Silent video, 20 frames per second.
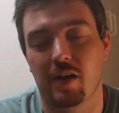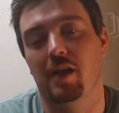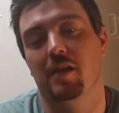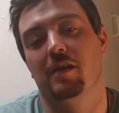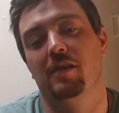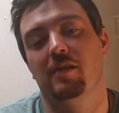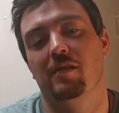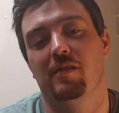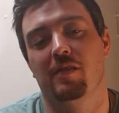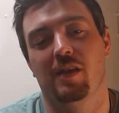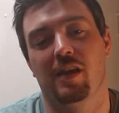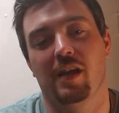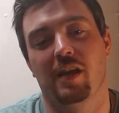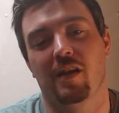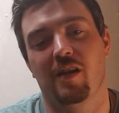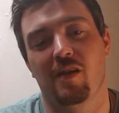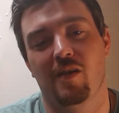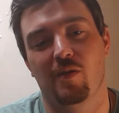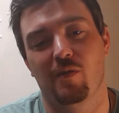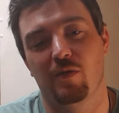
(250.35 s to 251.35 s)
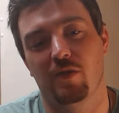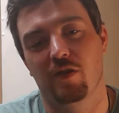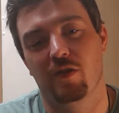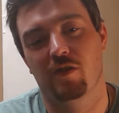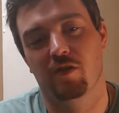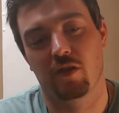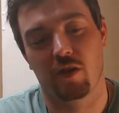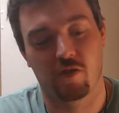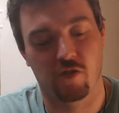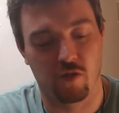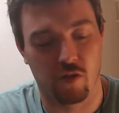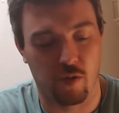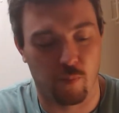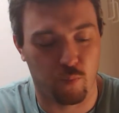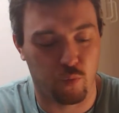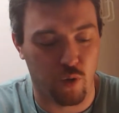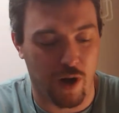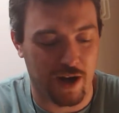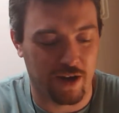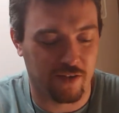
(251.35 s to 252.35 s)
and he's like, oh, you're such
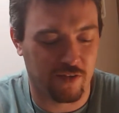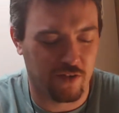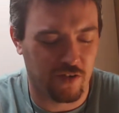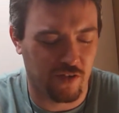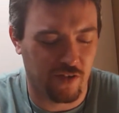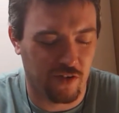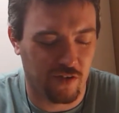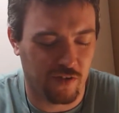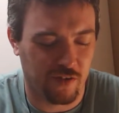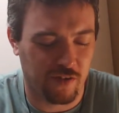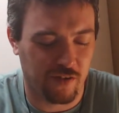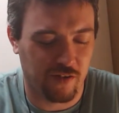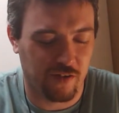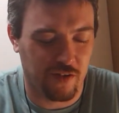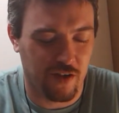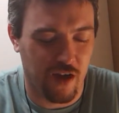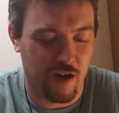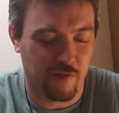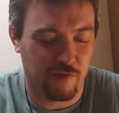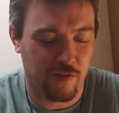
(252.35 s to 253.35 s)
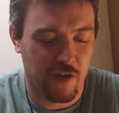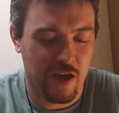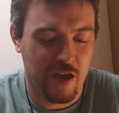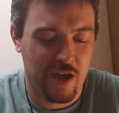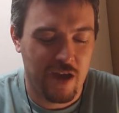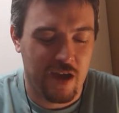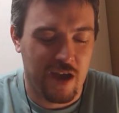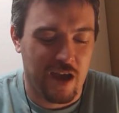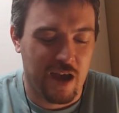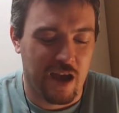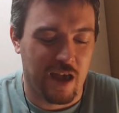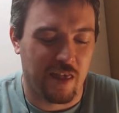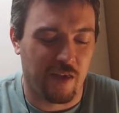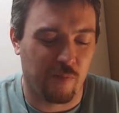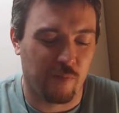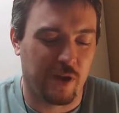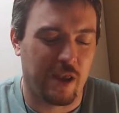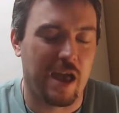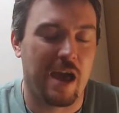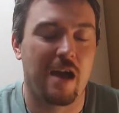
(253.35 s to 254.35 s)
little pranksters and stuff. And
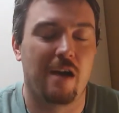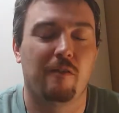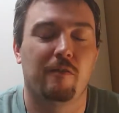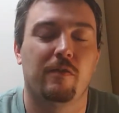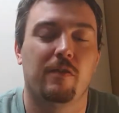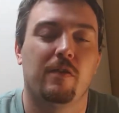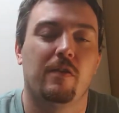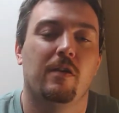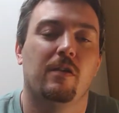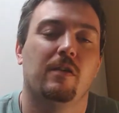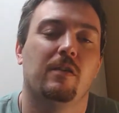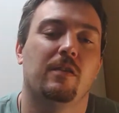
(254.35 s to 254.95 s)
then we have